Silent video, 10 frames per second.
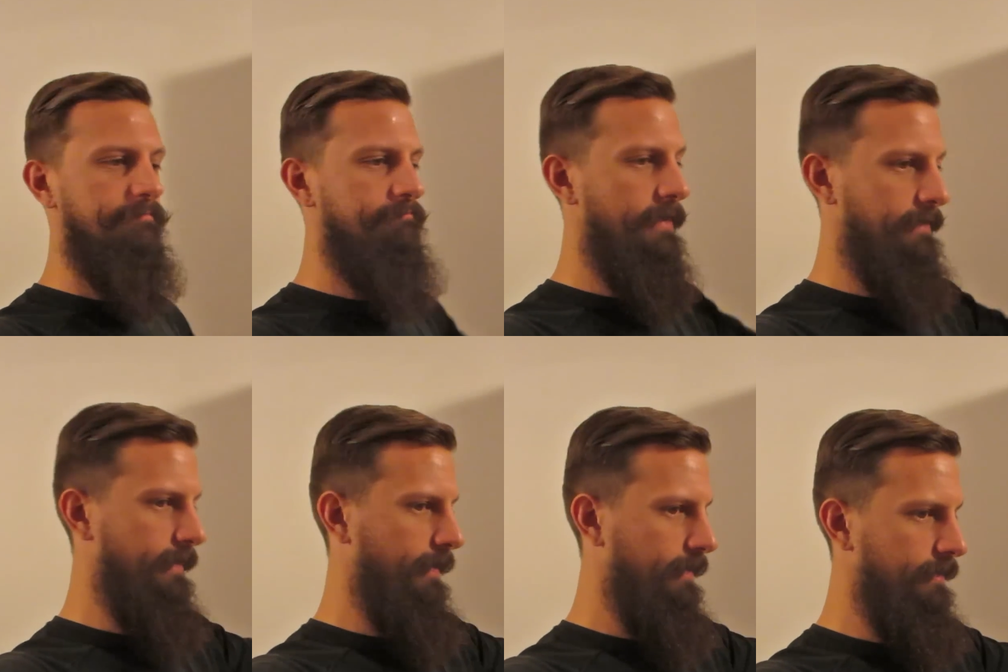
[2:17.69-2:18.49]
But
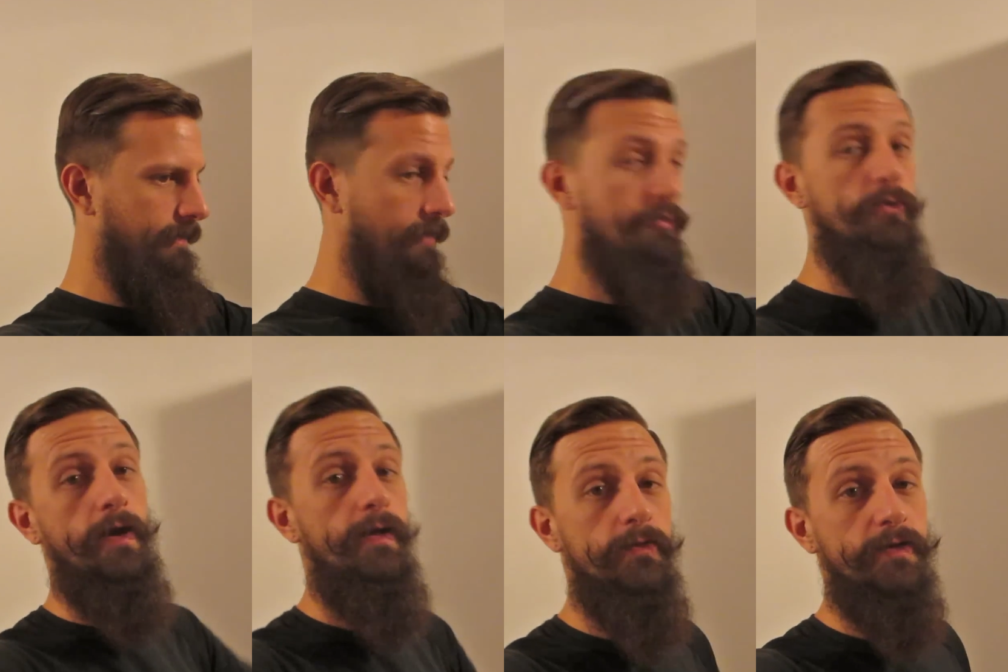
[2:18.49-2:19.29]
uh, I do know
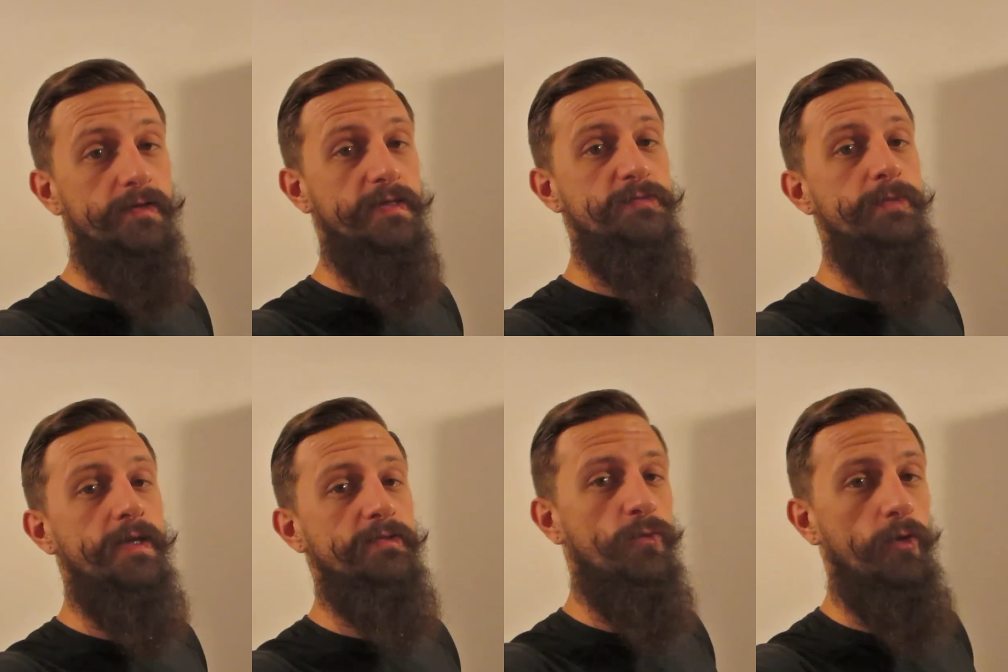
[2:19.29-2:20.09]
how long it takes me to
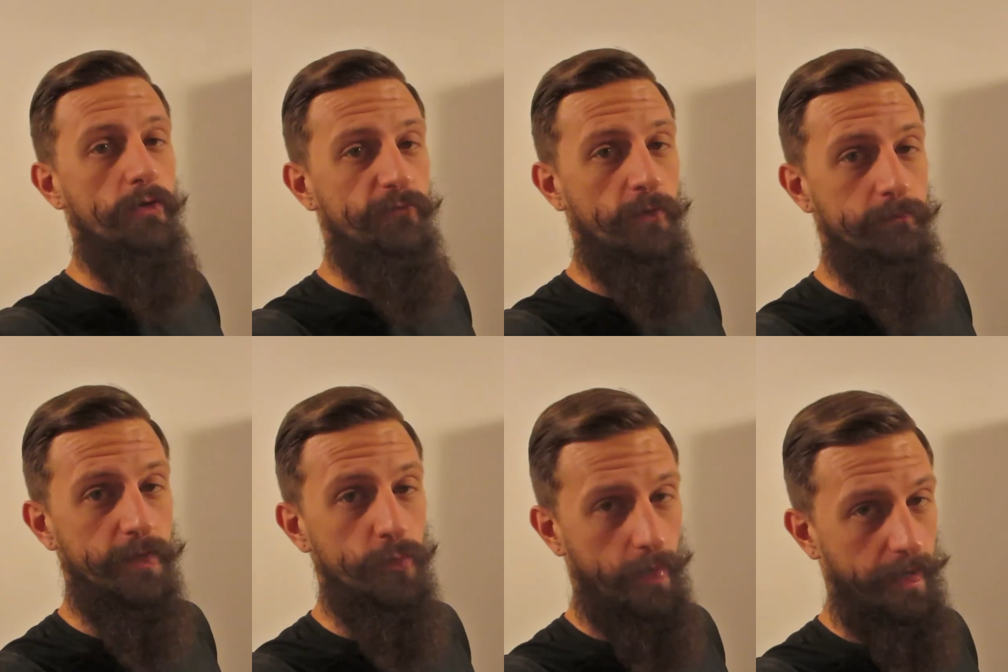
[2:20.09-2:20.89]
get to work from
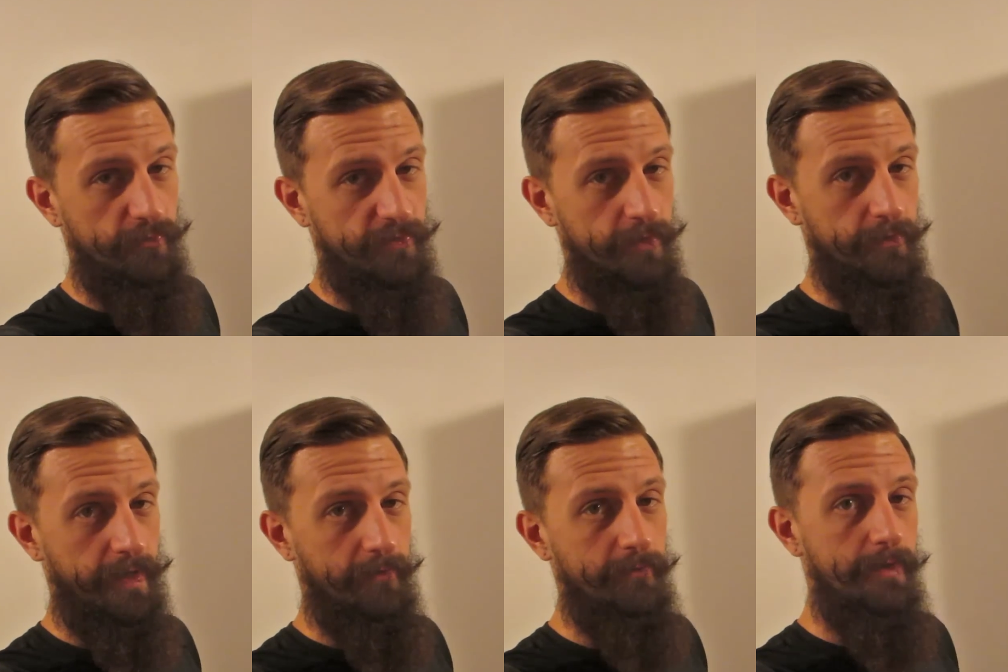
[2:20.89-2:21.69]
the new house though
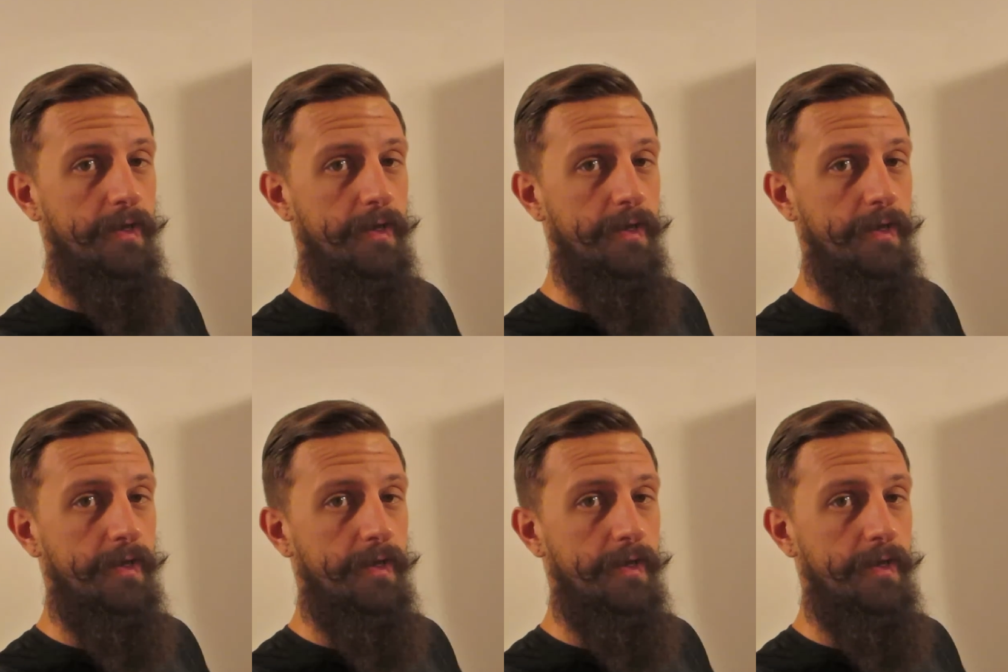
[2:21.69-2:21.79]
now.